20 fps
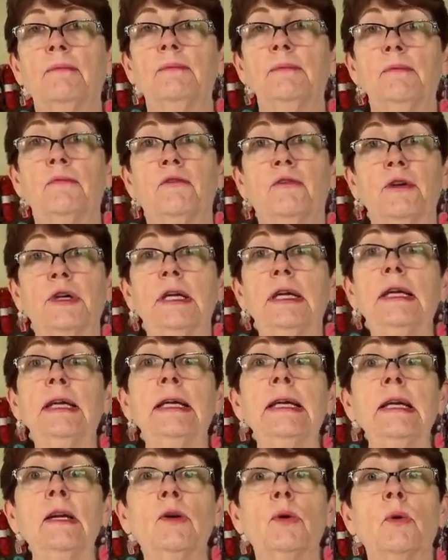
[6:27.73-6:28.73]
free
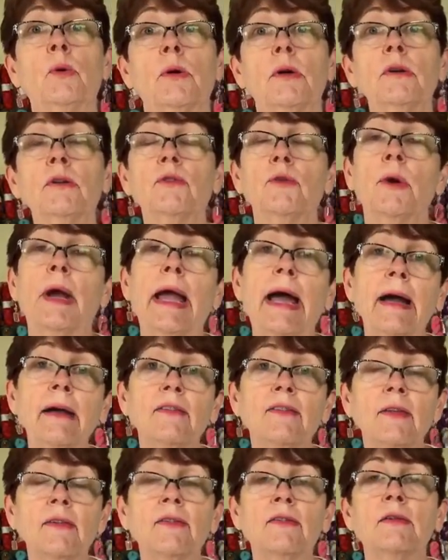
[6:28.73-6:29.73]
e-course, or
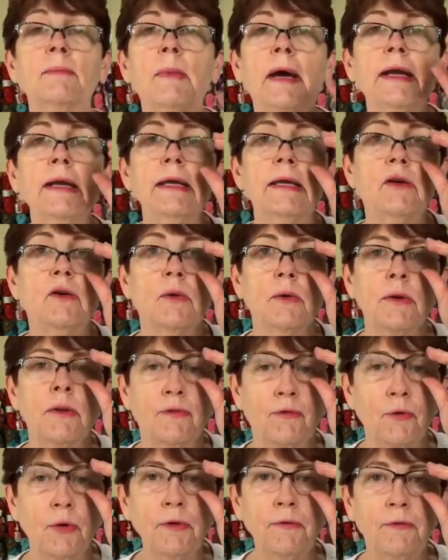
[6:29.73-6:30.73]
access to my e-course
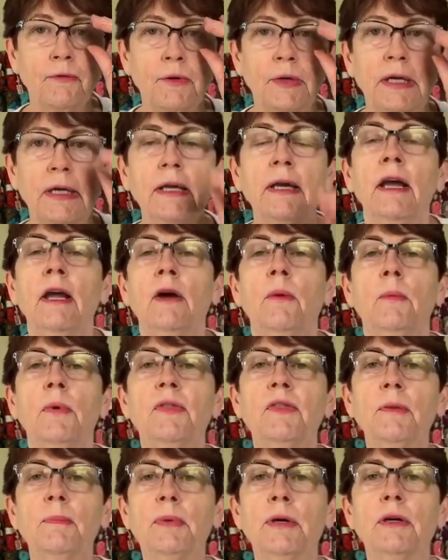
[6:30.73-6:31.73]
for free,
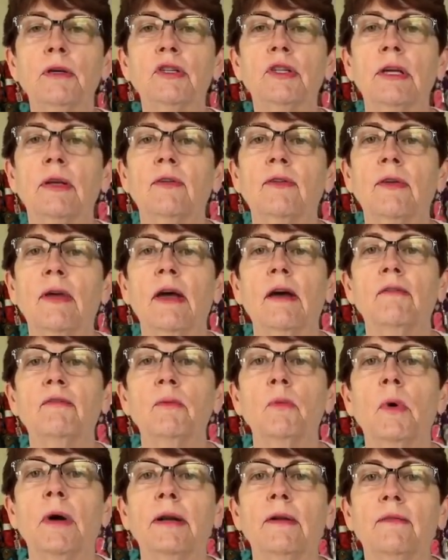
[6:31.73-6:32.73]
with the purchase of
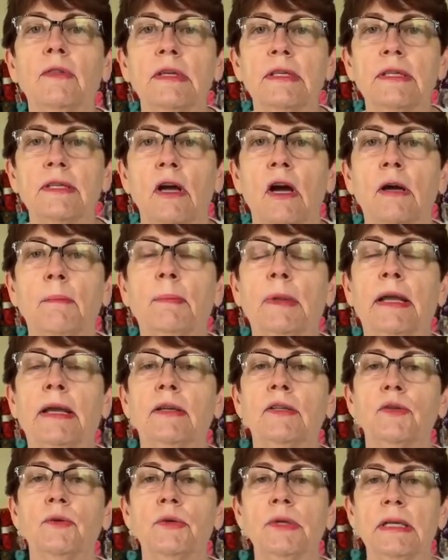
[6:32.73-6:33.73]
one of the sock
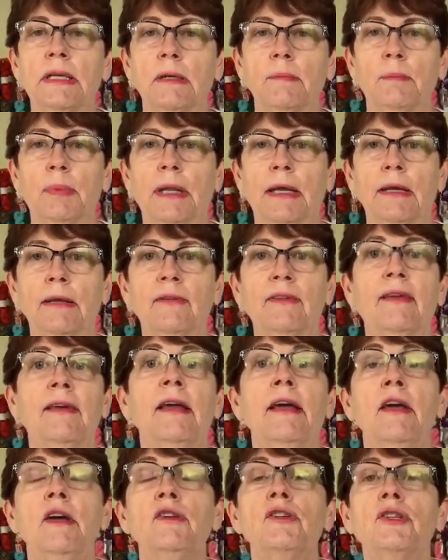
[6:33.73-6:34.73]
blanks or knitted blanks.
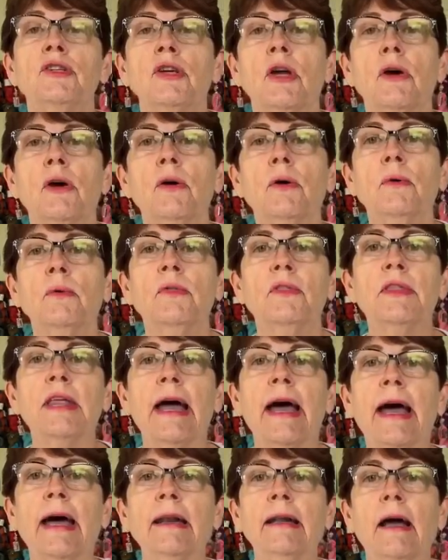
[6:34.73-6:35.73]
So
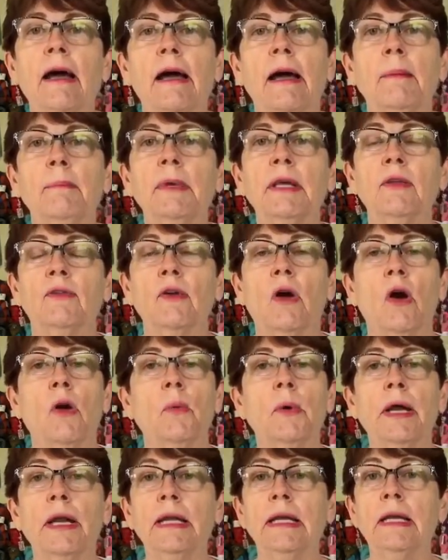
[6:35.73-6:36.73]
that is
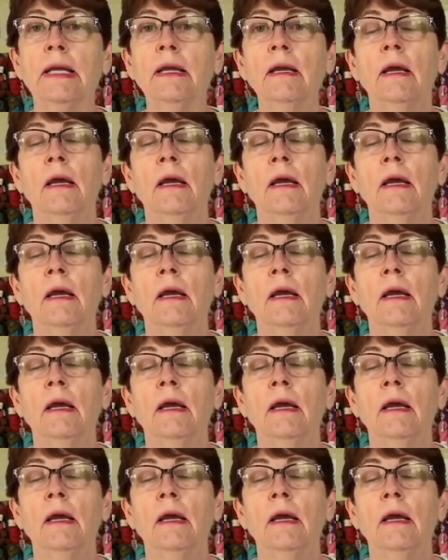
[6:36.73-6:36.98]
already